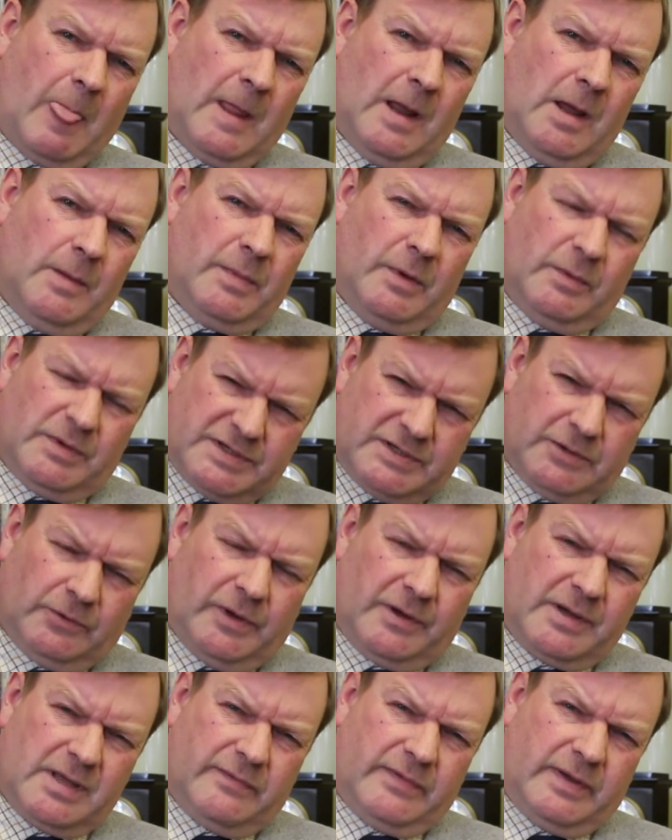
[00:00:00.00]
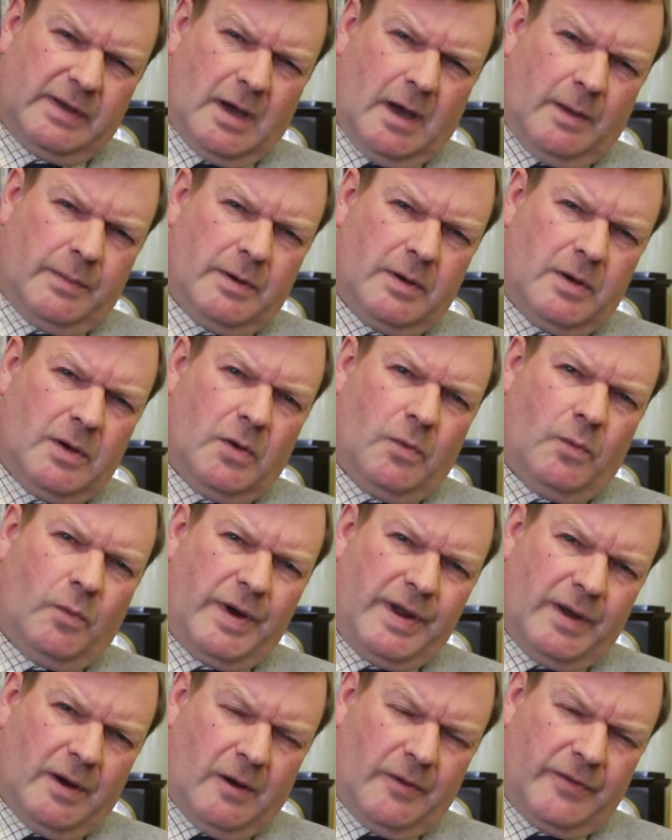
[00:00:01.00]
But we're still not giving up.
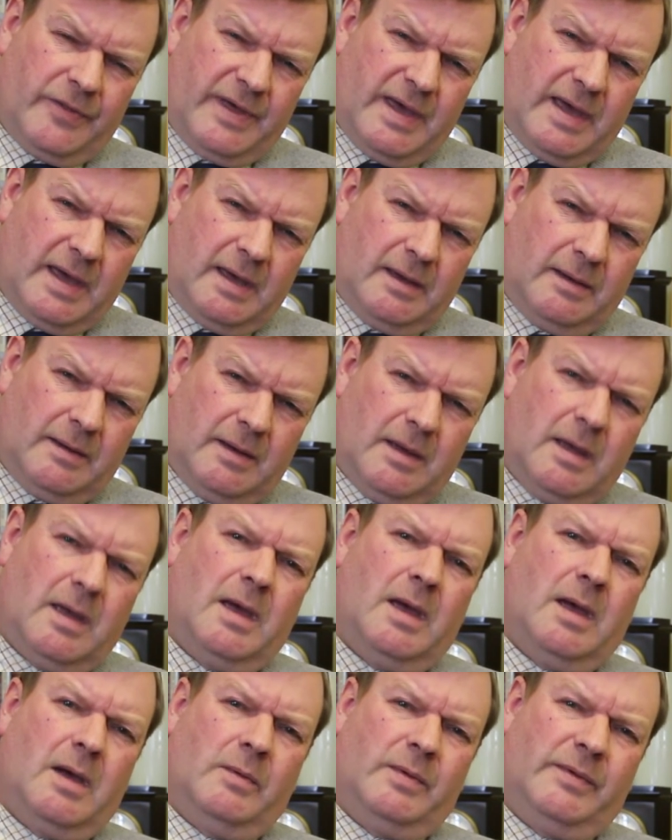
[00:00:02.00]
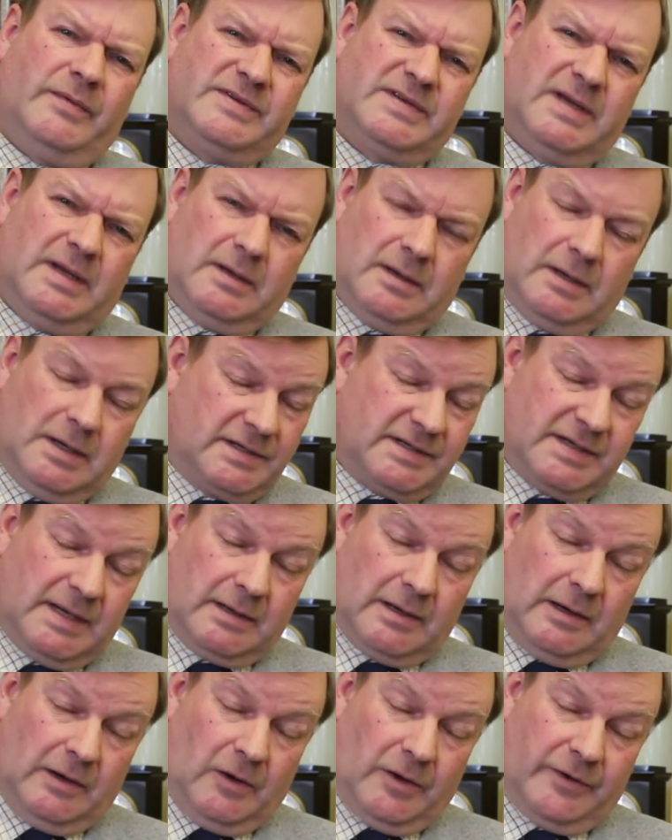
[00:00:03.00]
We are there. It's
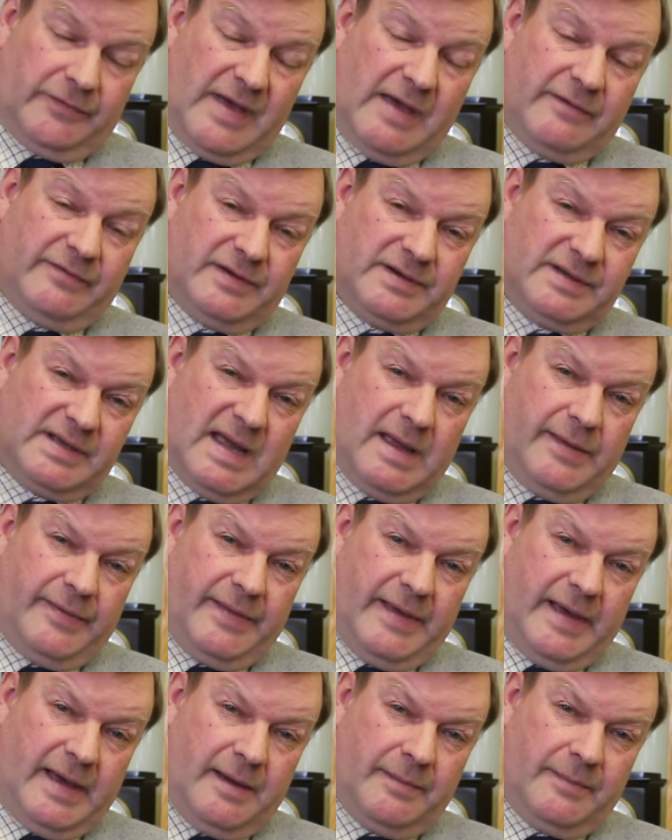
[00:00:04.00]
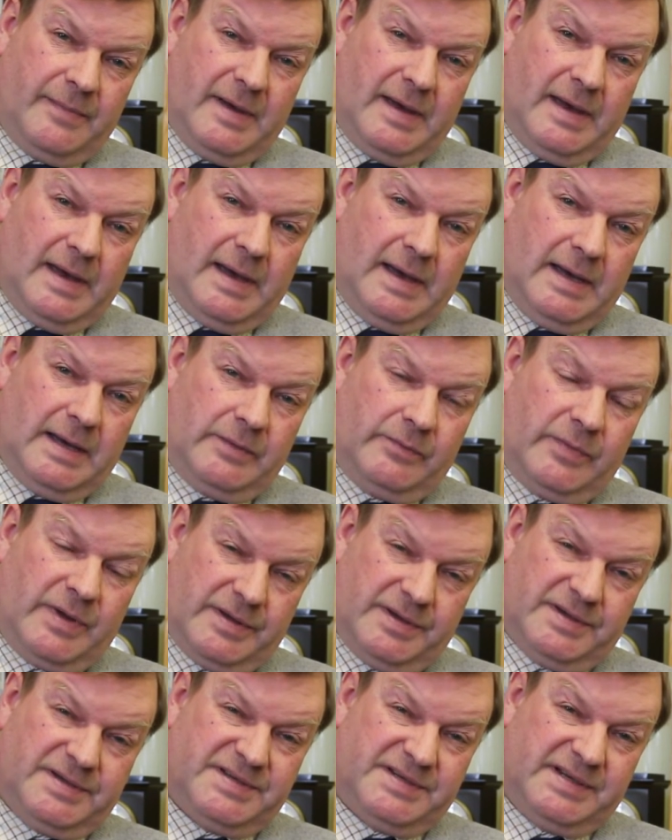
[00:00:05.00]
taken a lot of effort to get there, and we're
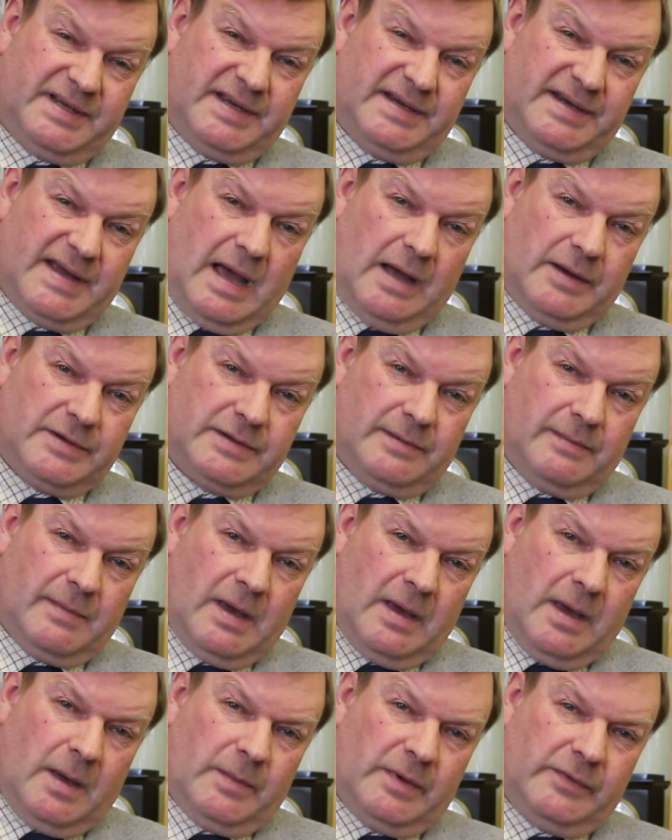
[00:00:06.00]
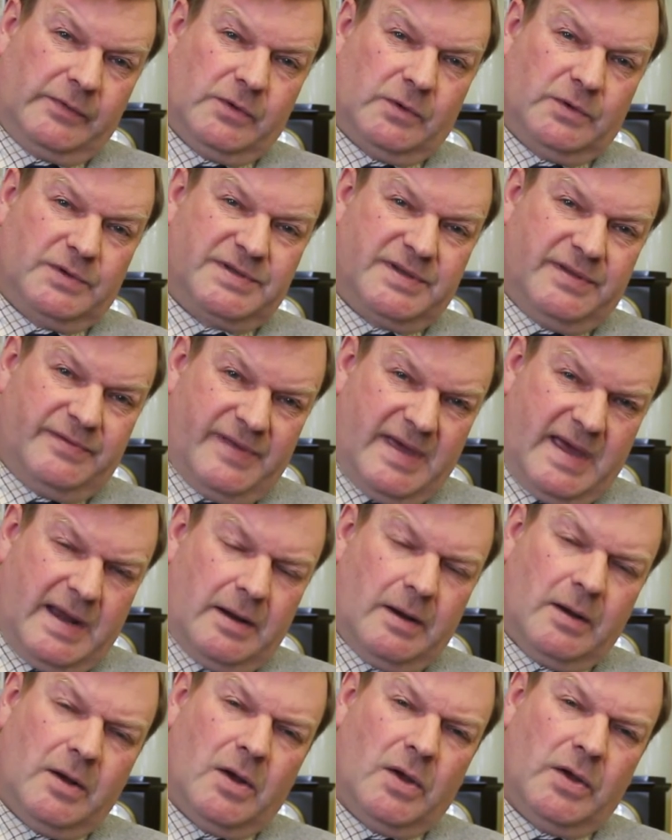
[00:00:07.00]
going to stick it out. But of course,
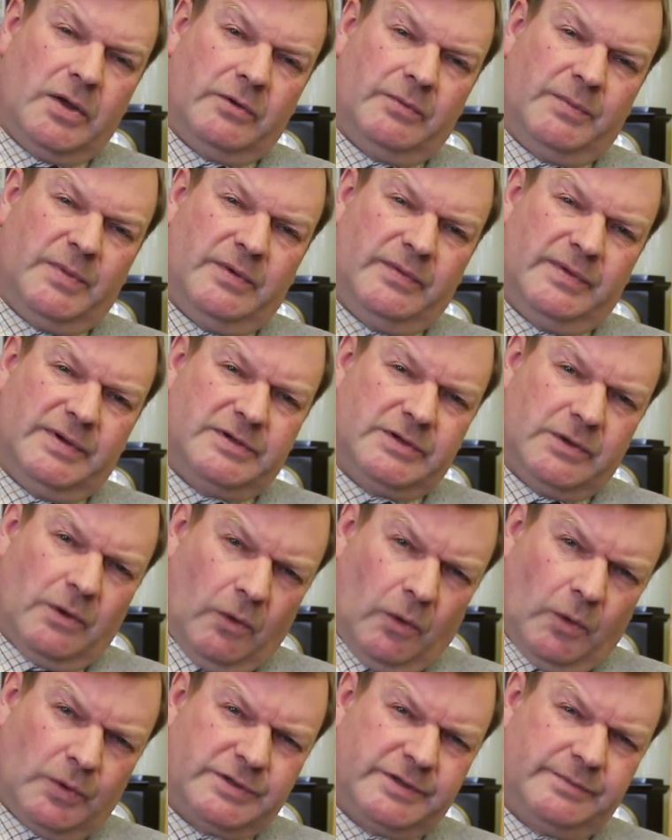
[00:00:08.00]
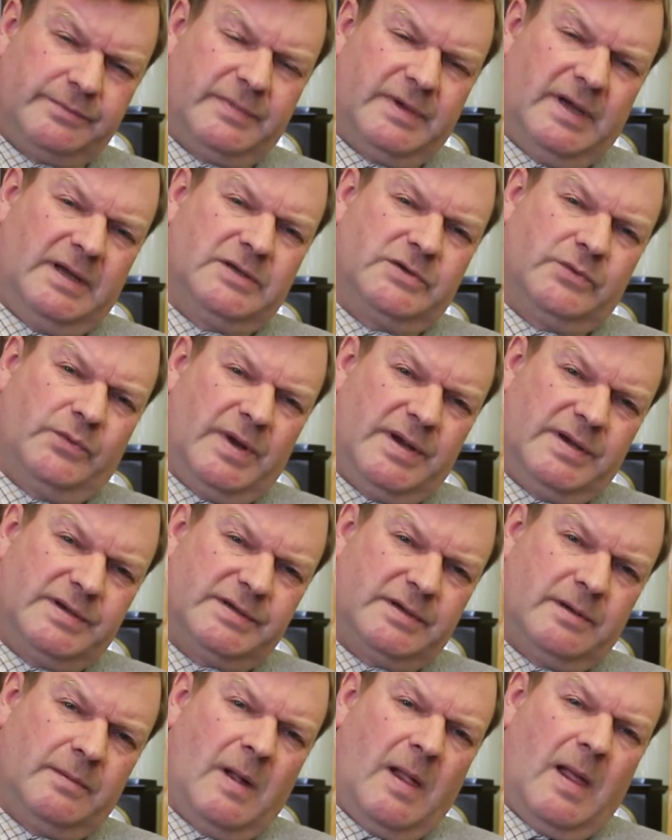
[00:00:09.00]
then you move into autumn, into
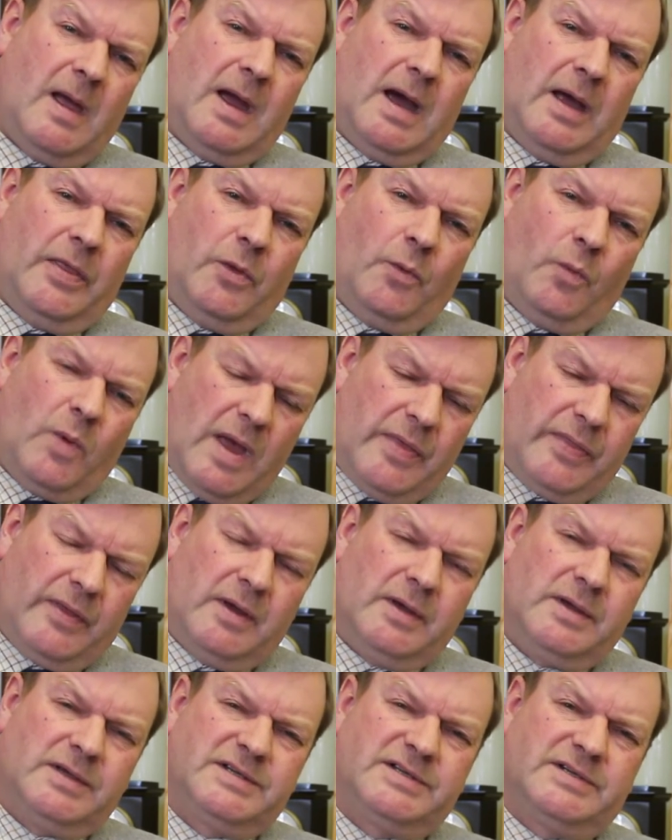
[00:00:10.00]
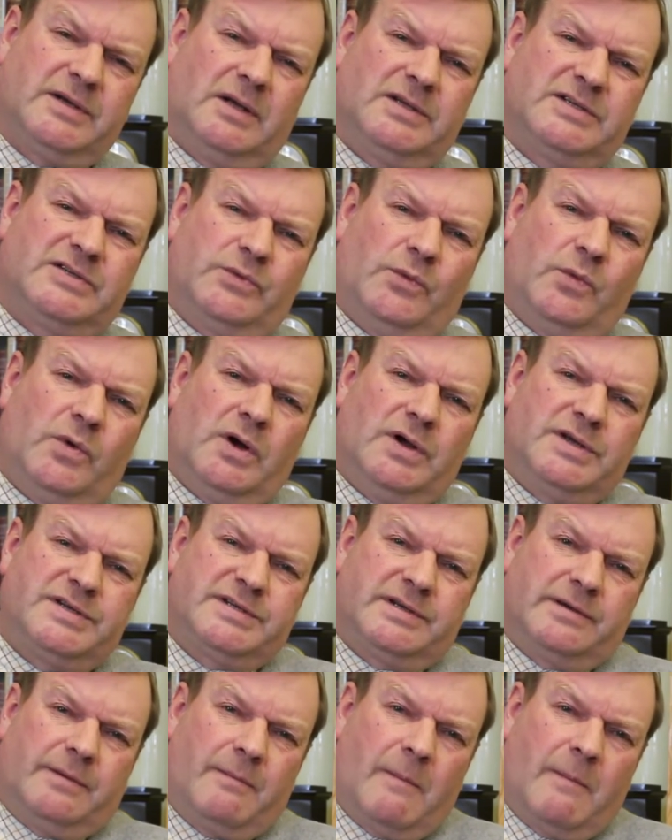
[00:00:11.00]
winter, and the weather starts to worsen.